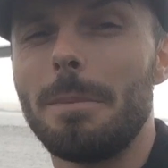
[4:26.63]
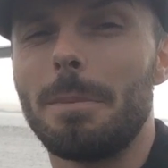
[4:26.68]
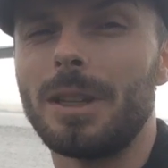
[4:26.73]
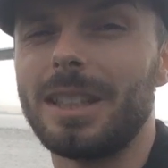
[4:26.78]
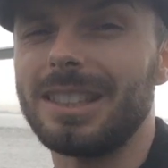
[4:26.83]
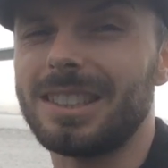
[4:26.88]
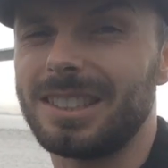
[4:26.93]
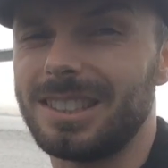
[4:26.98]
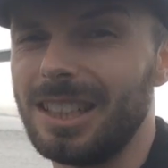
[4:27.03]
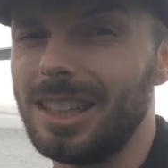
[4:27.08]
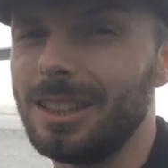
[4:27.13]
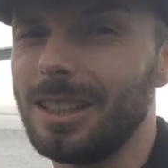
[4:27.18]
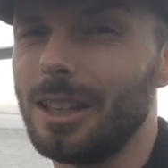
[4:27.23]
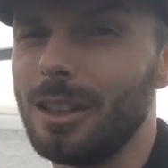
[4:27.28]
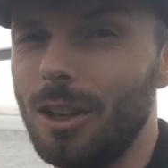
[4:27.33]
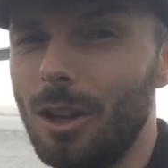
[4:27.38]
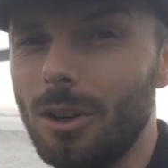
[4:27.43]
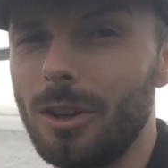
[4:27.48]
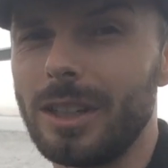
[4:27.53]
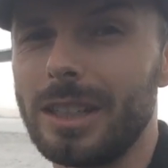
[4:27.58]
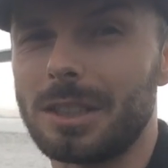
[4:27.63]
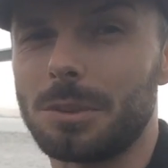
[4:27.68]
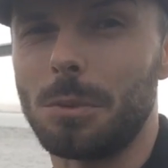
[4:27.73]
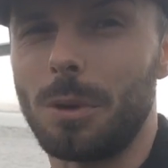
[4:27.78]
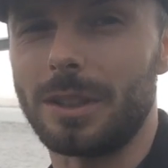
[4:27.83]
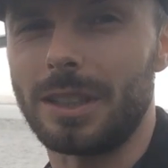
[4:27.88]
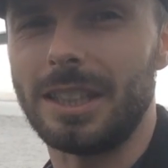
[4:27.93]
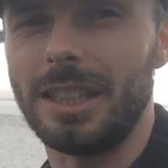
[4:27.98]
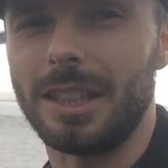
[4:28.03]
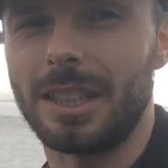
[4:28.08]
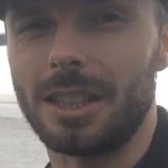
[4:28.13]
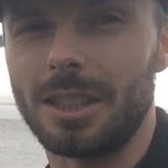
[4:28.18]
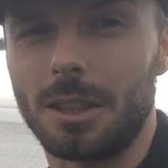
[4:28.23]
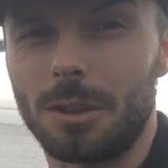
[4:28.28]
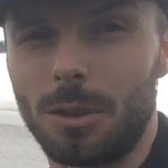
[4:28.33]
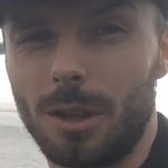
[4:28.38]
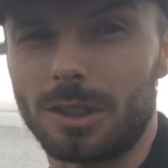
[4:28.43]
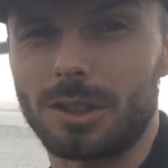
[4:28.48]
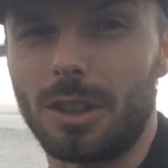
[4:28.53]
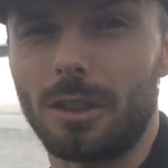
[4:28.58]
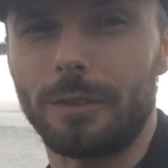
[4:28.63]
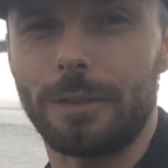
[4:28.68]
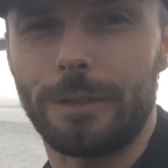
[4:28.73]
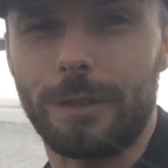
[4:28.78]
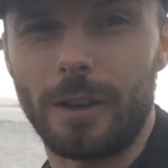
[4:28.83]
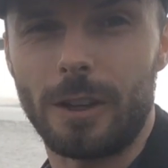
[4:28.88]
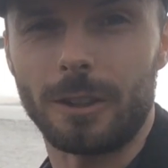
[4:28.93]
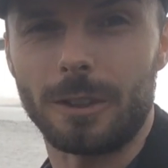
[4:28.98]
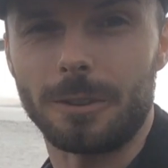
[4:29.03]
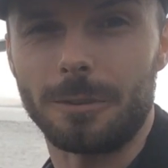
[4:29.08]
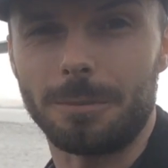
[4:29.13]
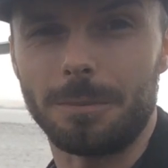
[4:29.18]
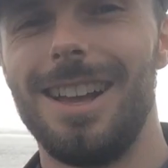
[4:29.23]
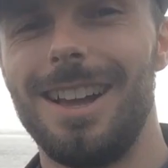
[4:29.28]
But it's still the longest one that you can cross on foot.